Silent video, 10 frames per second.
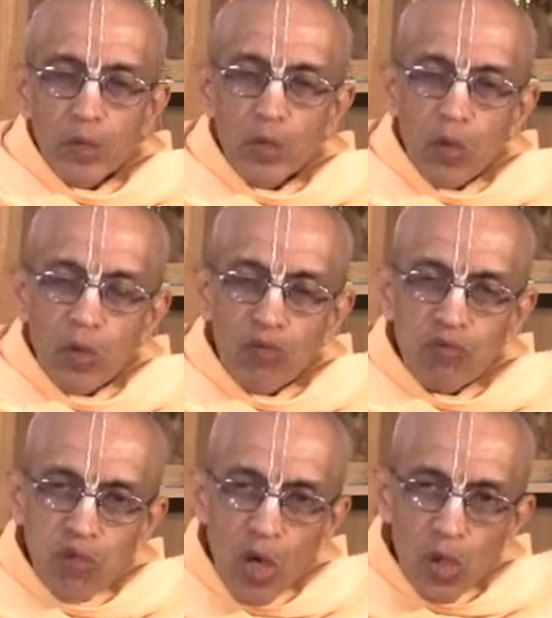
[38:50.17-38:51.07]
To
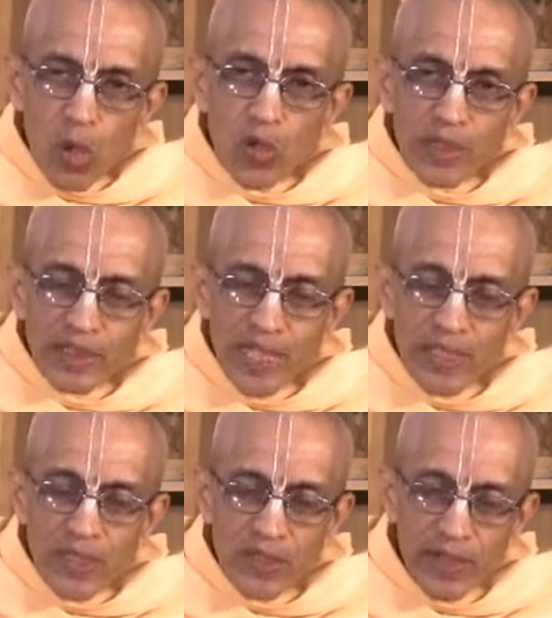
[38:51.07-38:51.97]
follow
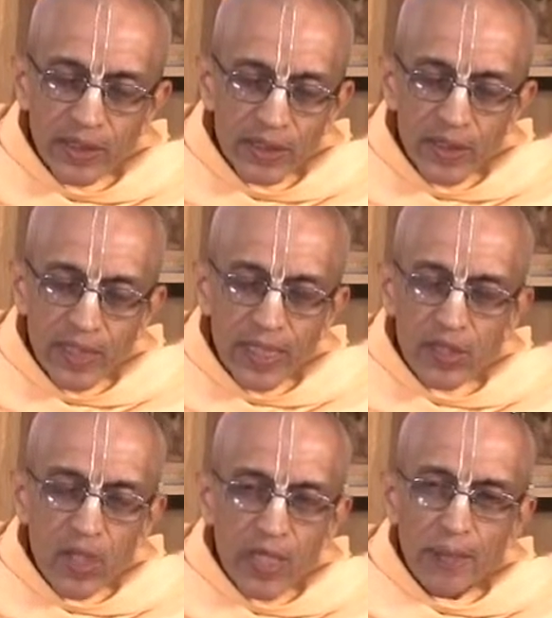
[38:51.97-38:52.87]
Krishna's instruction
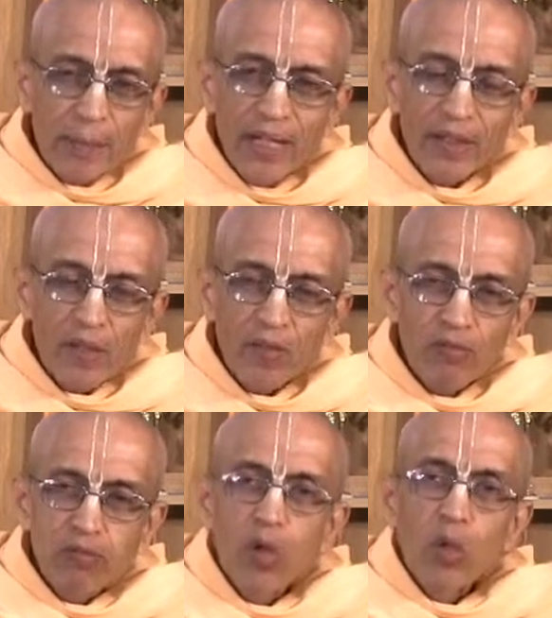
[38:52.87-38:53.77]
is not a matter
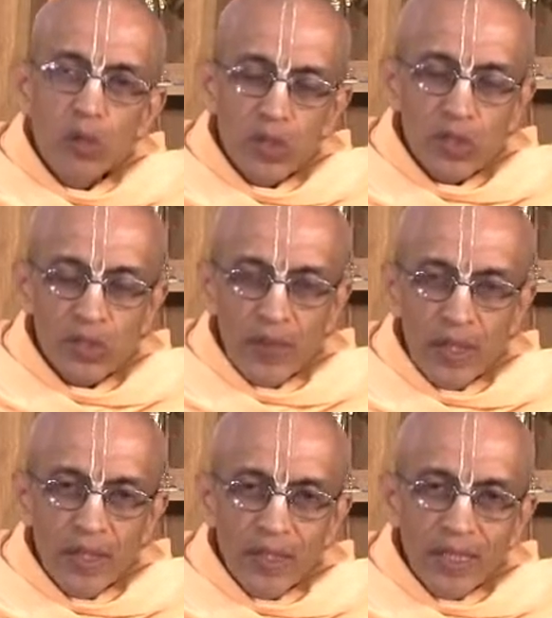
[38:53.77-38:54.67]
of force.
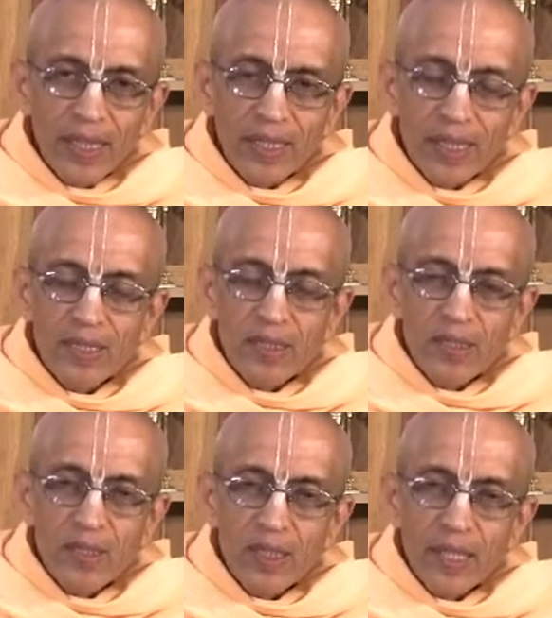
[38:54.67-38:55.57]
It
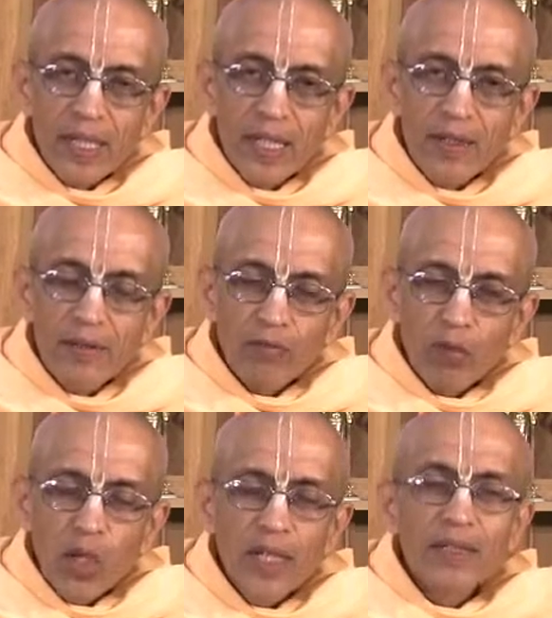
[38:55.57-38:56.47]
is a
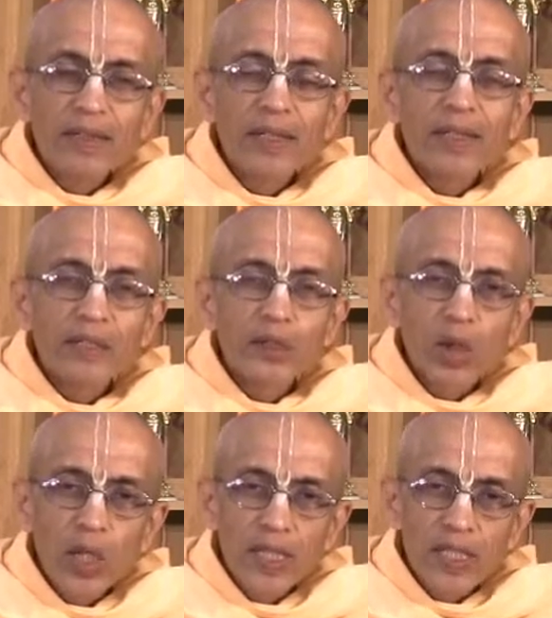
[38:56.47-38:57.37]
voluntary
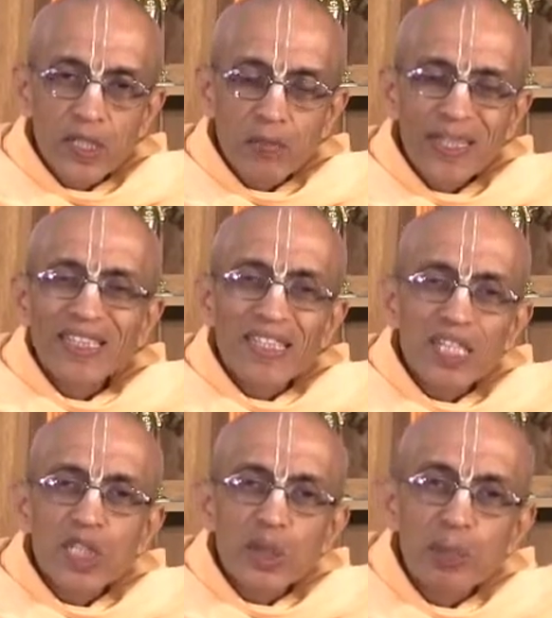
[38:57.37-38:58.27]
choice by
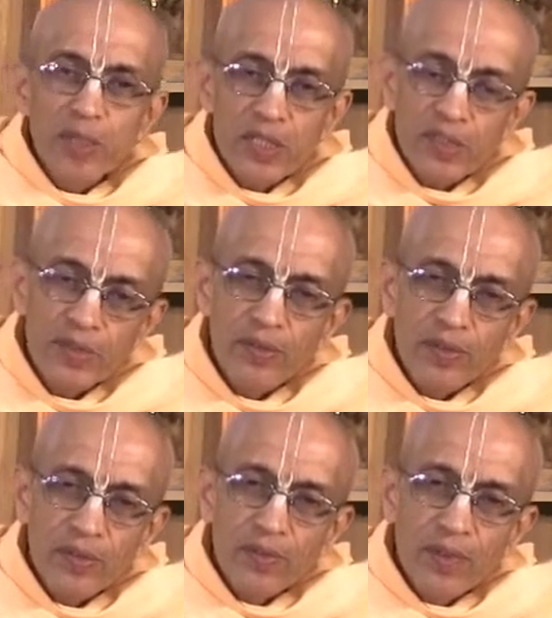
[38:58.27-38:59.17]
each person.
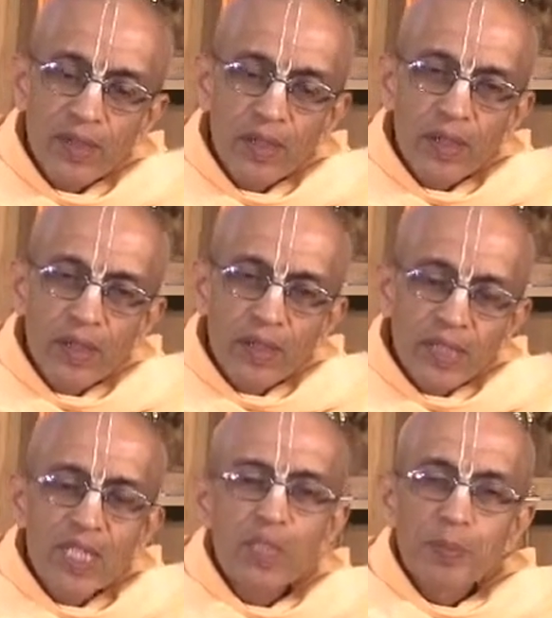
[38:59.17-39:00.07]

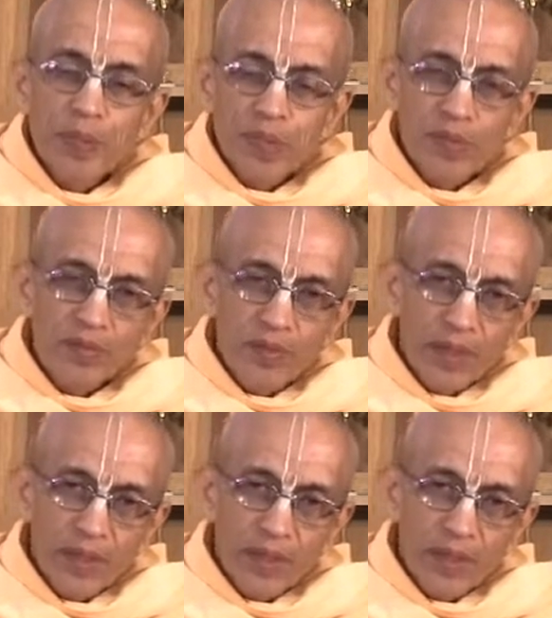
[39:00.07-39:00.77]
Each person.